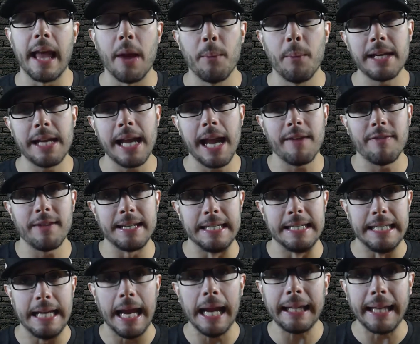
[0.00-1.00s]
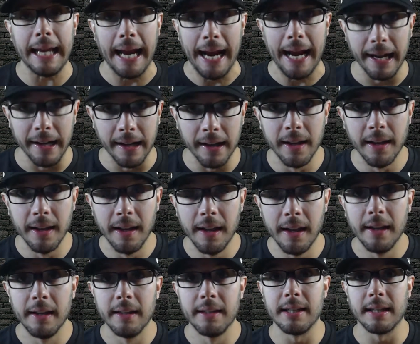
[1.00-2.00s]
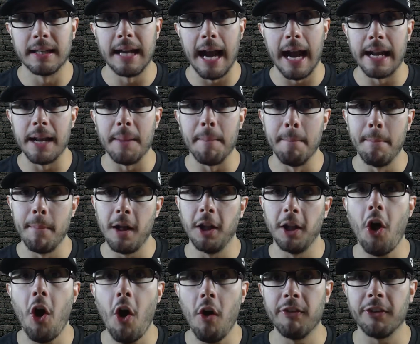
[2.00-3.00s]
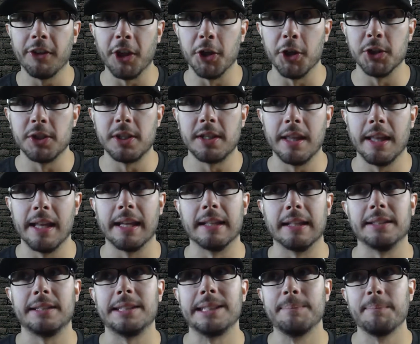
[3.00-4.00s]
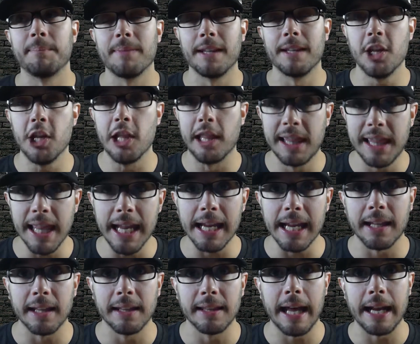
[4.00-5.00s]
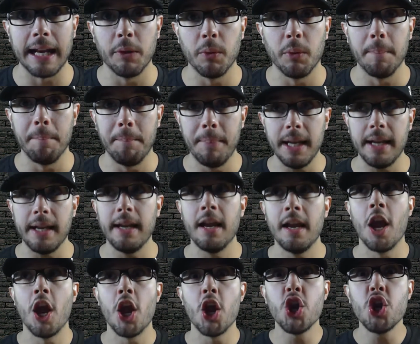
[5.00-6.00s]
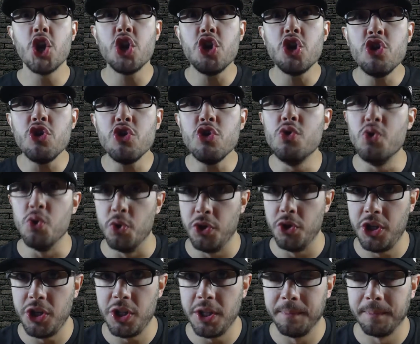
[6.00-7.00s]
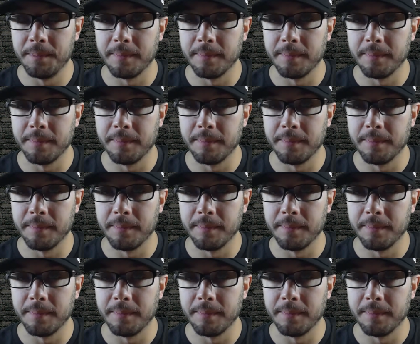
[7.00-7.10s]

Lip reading: And when you have a decade to kind of mull over those things, you'd think that it would be huge,